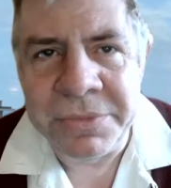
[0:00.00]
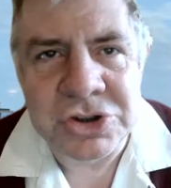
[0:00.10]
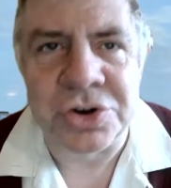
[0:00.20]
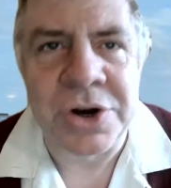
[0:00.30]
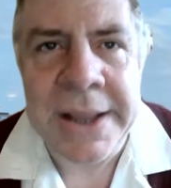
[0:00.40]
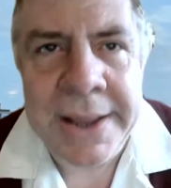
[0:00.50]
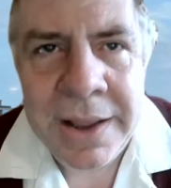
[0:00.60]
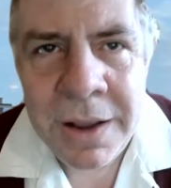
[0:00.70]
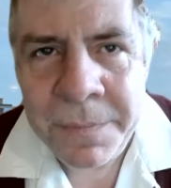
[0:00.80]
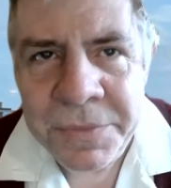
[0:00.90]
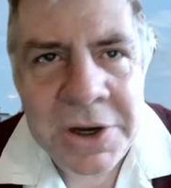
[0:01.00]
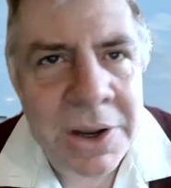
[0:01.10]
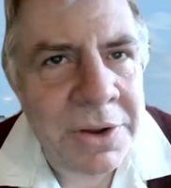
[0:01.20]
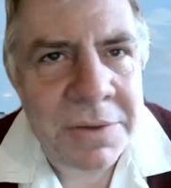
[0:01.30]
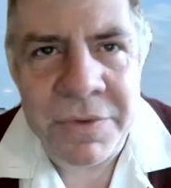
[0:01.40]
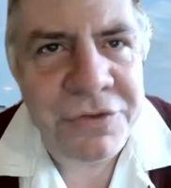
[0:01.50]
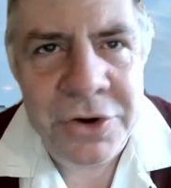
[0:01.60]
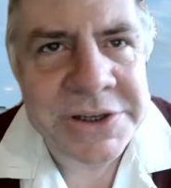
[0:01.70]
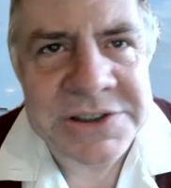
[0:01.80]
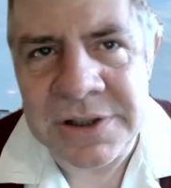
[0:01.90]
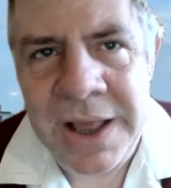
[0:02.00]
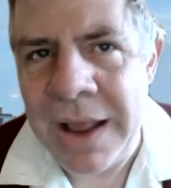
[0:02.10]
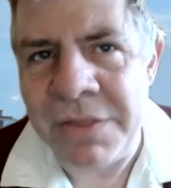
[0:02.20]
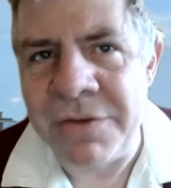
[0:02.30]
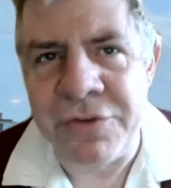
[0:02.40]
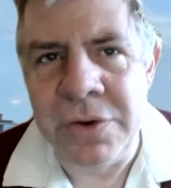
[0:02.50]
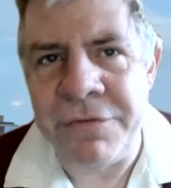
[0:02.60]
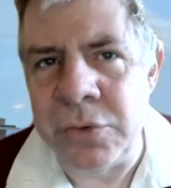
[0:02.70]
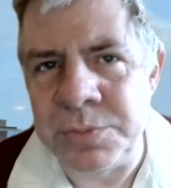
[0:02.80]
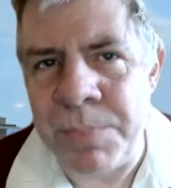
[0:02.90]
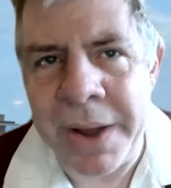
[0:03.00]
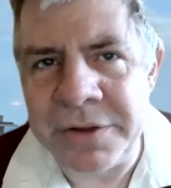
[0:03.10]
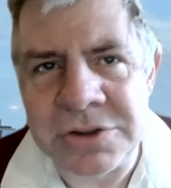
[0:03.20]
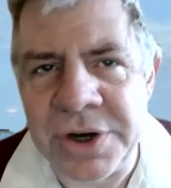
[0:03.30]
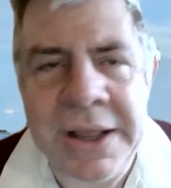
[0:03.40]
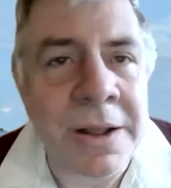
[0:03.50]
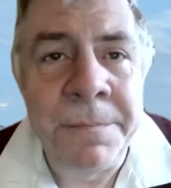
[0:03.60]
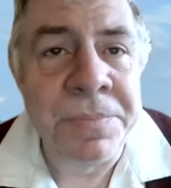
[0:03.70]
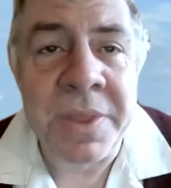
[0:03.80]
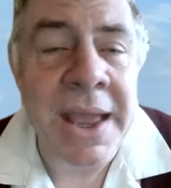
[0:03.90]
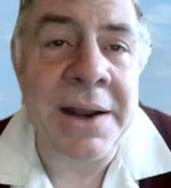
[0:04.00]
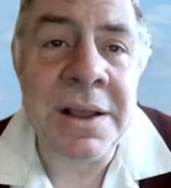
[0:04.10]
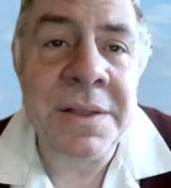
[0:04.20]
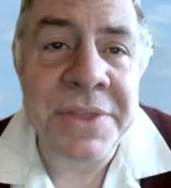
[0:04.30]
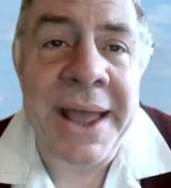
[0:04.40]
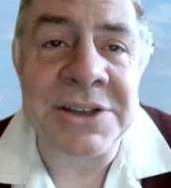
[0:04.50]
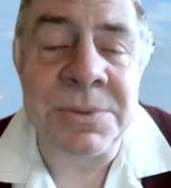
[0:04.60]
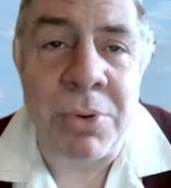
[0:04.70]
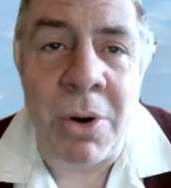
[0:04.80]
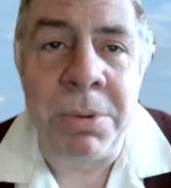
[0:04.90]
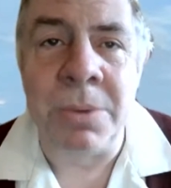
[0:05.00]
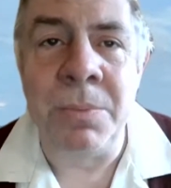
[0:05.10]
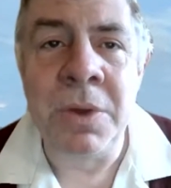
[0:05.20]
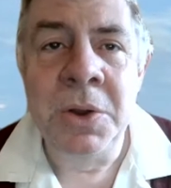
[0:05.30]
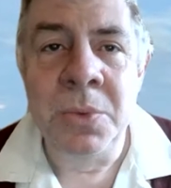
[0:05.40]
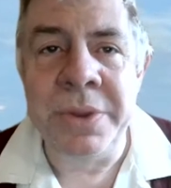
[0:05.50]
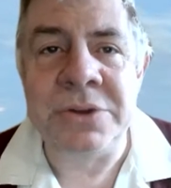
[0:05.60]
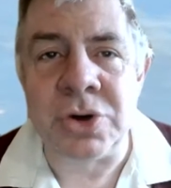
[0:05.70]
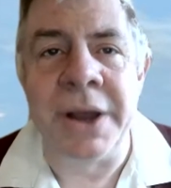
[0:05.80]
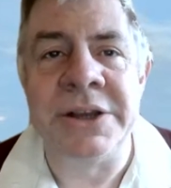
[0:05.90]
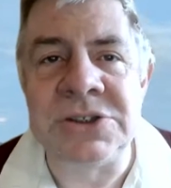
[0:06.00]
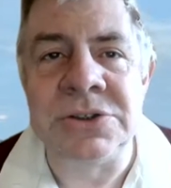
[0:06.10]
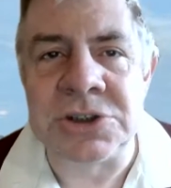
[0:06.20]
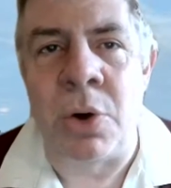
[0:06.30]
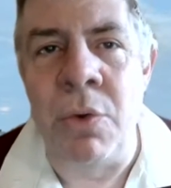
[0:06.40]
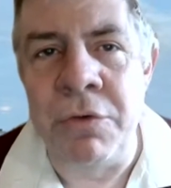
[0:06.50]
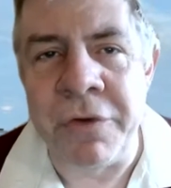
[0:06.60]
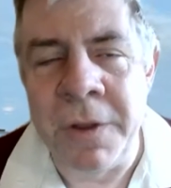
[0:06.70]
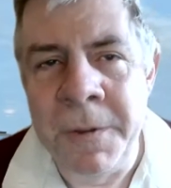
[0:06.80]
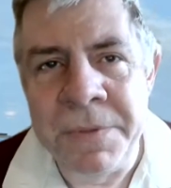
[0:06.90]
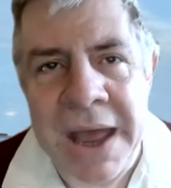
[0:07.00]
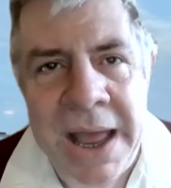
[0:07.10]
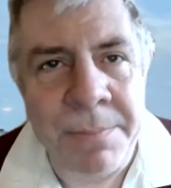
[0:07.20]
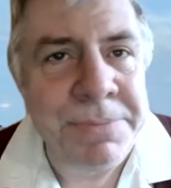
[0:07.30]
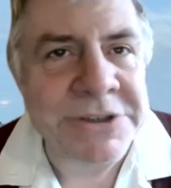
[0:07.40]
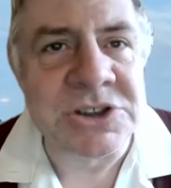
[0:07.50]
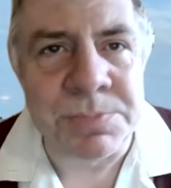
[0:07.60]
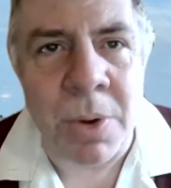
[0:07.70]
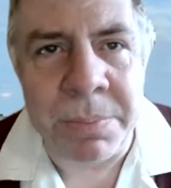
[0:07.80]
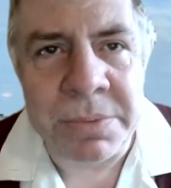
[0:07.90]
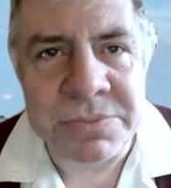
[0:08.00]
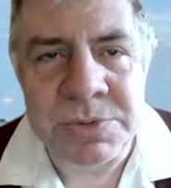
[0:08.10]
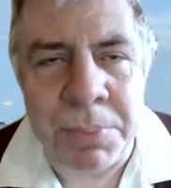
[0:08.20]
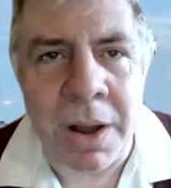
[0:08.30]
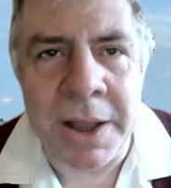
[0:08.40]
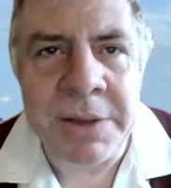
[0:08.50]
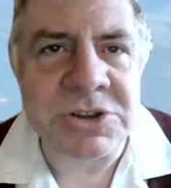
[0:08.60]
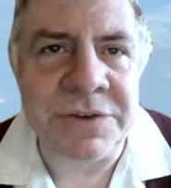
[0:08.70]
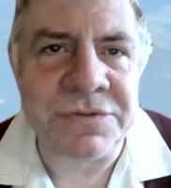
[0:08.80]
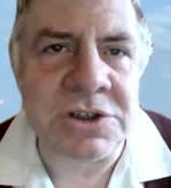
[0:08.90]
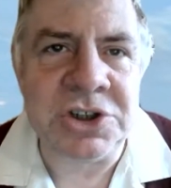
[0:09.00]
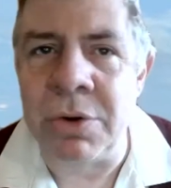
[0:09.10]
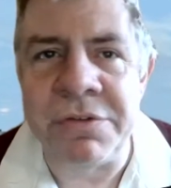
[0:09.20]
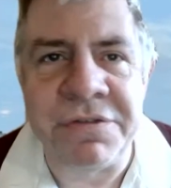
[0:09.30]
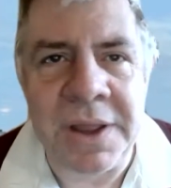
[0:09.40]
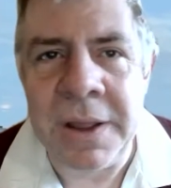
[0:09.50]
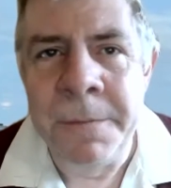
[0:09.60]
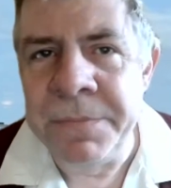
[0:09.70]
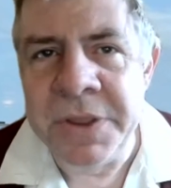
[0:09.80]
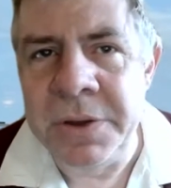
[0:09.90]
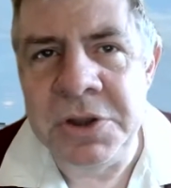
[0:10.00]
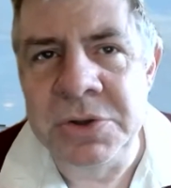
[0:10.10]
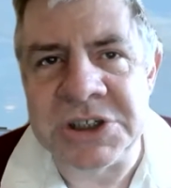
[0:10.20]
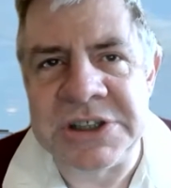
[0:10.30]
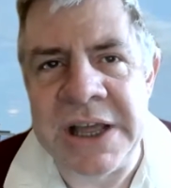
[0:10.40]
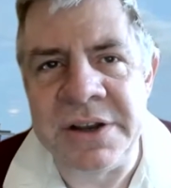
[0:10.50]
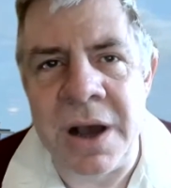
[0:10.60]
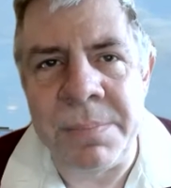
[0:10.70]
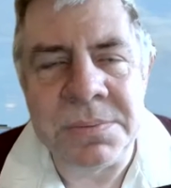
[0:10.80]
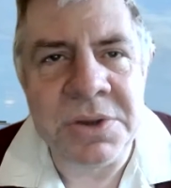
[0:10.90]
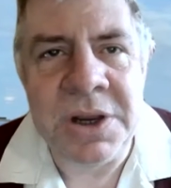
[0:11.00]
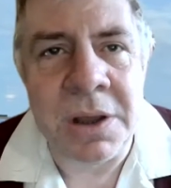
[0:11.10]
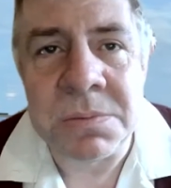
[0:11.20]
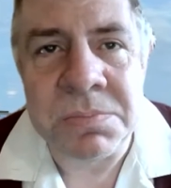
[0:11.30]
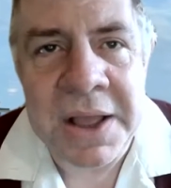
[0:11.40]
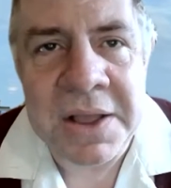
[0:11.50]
the tree, you don't. The fruit isn't there. The fruit falls by the tree, and that is a problem with trying to solve um, business problems by shifting geography. You you just end up, you know,